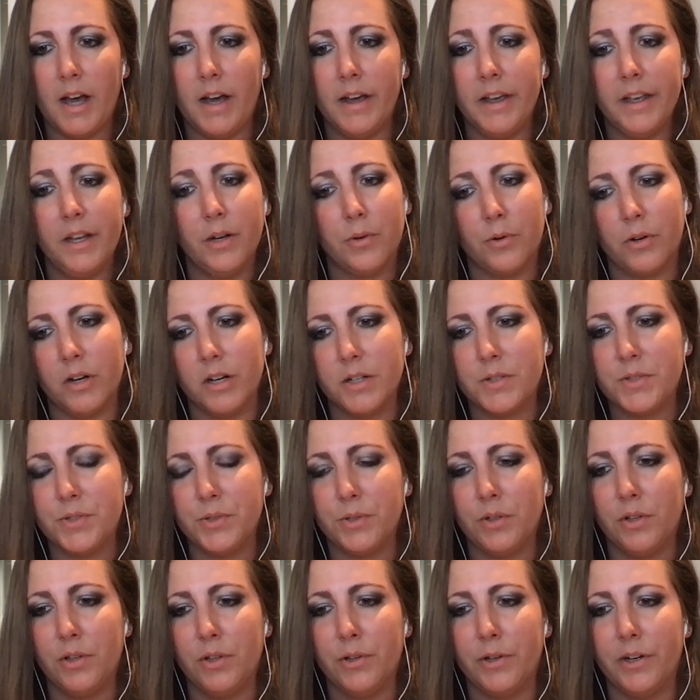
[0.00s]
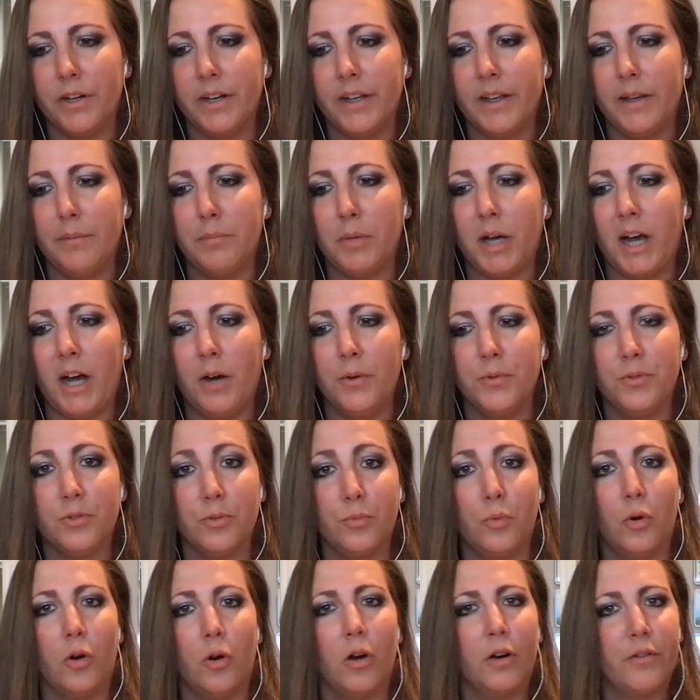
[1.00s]
in order to learn them how
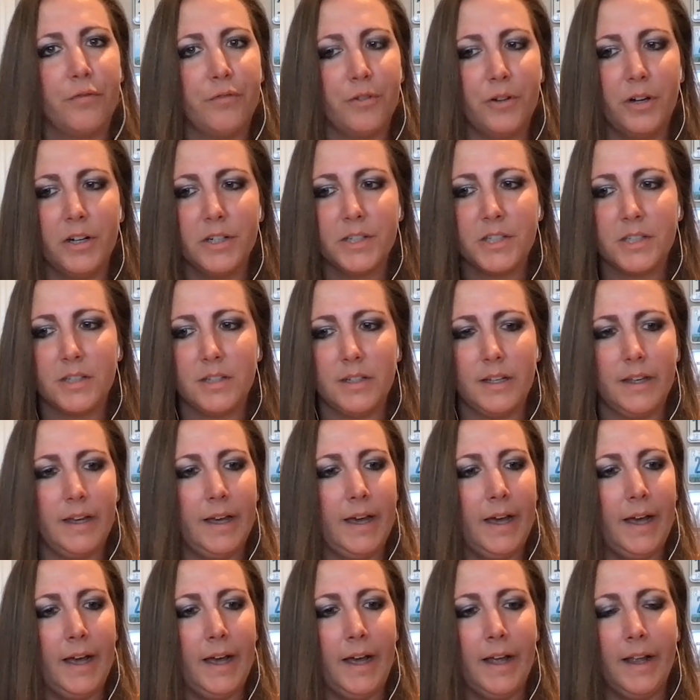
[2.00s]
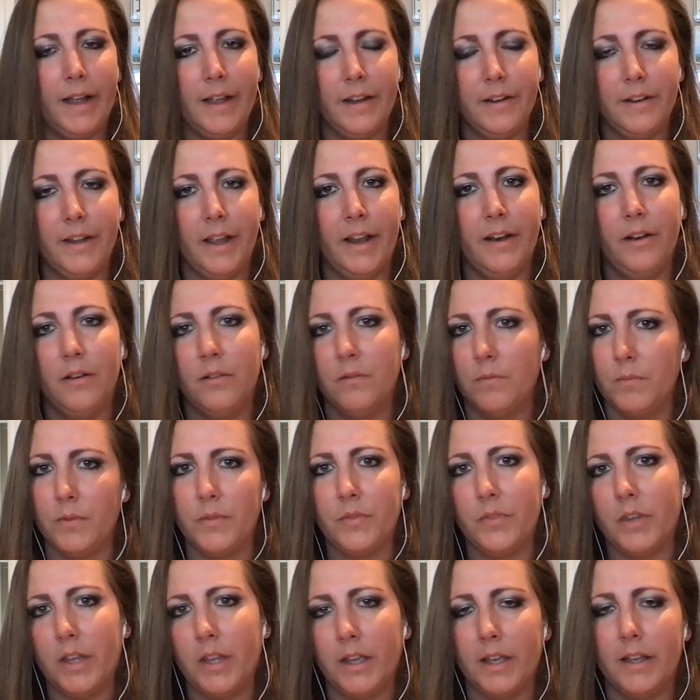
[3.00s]
to walk first, and then
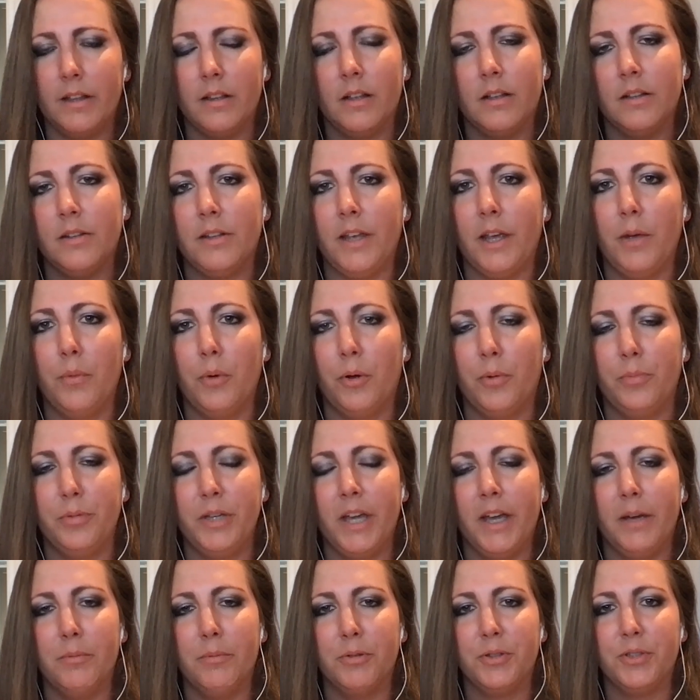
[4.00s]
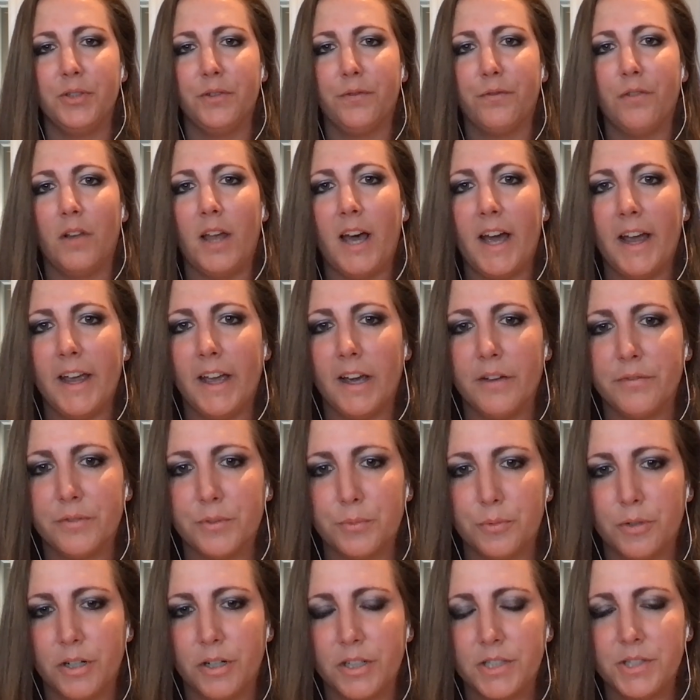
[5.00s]
they will be able to fly
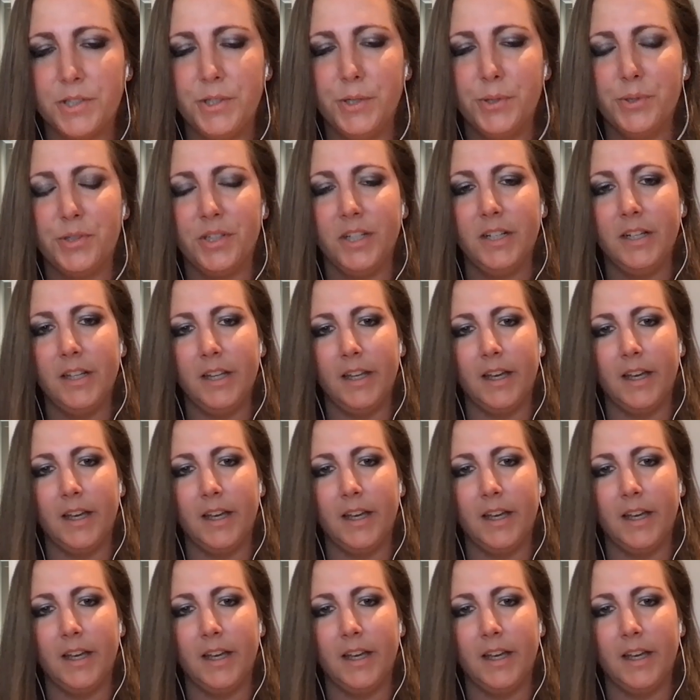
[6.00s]
afterwards using